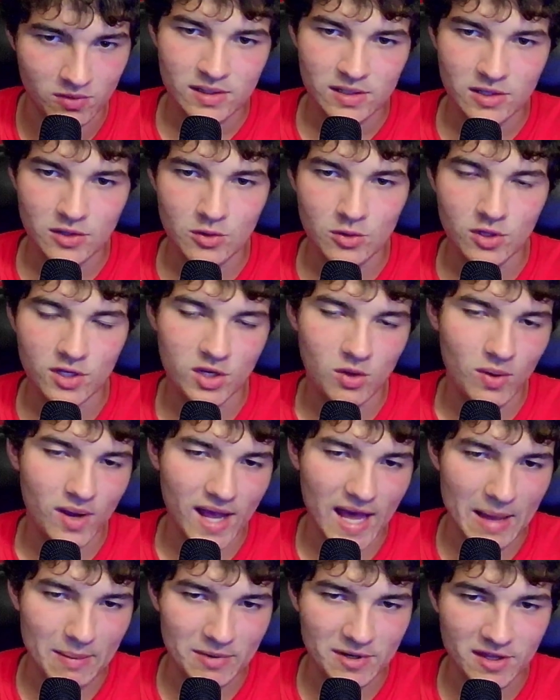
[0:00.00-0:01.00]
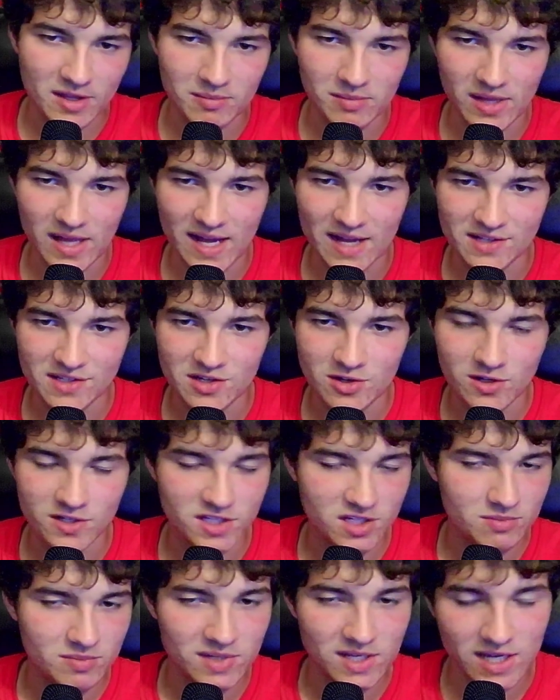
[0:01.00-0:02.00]
You look at what happened to them last year. It's
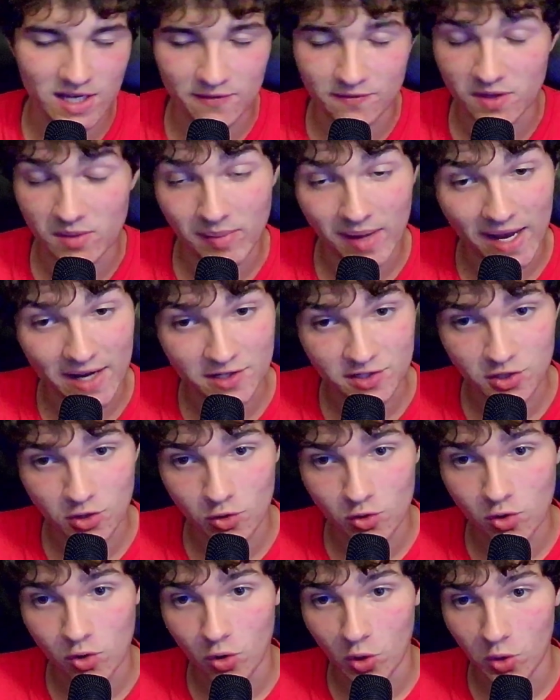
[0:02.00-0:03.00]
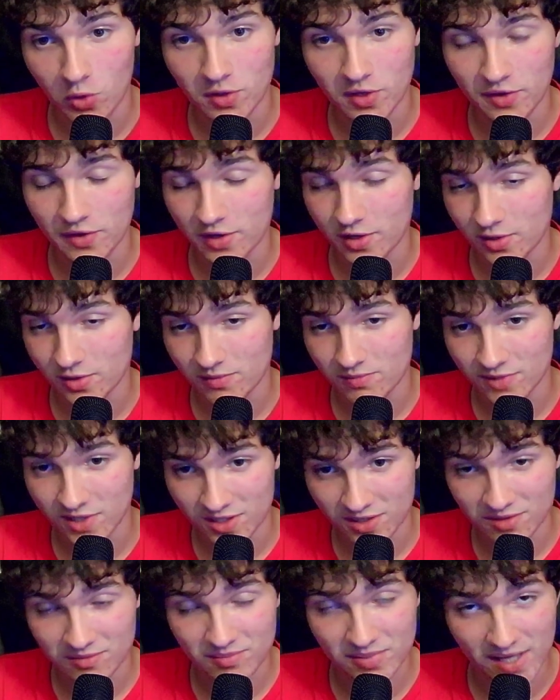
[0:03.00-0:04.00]
going to be, if the bats go cold, then they're
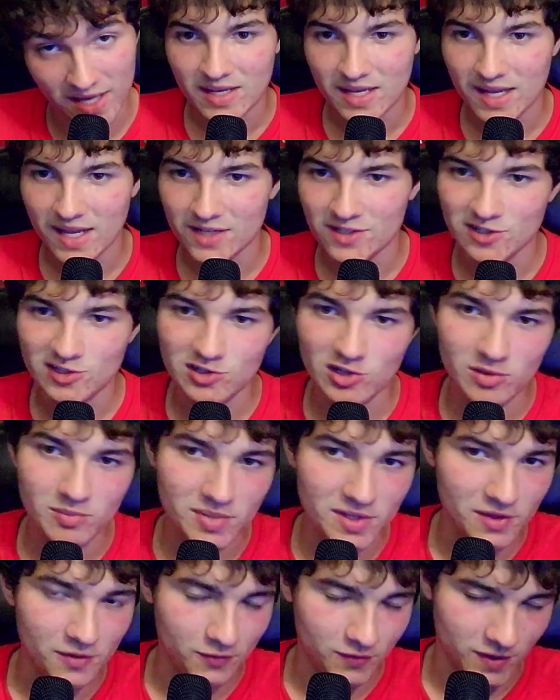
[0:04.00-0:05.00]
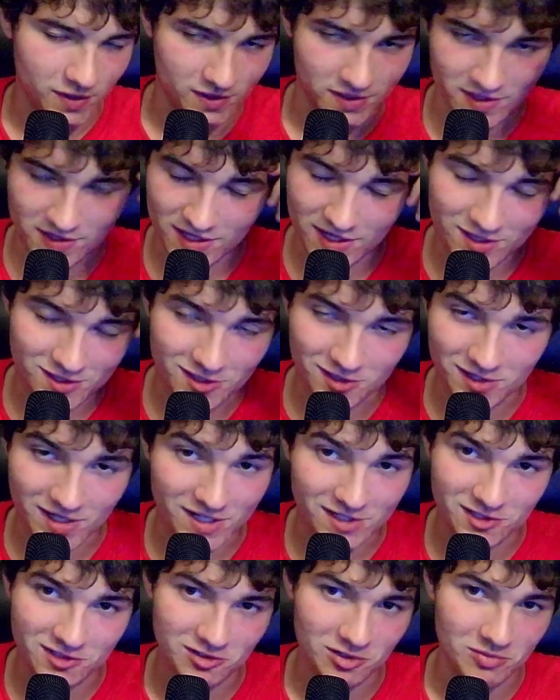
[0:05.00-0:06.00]
going to be out. It should be the Phillies.
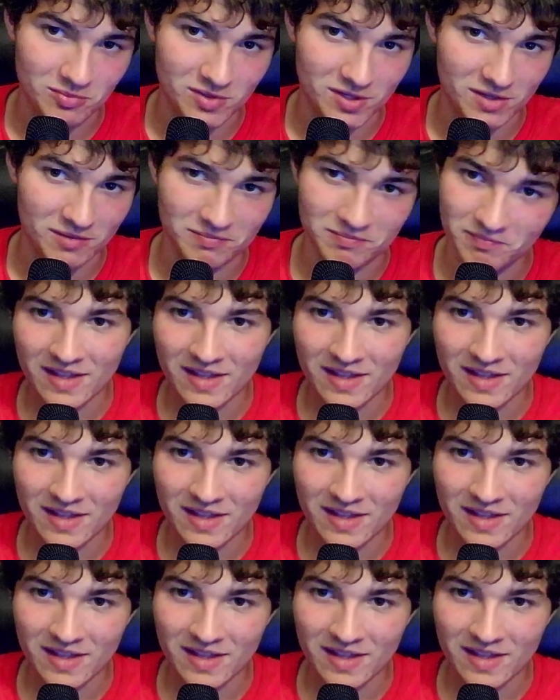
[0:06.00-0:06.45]
It should be.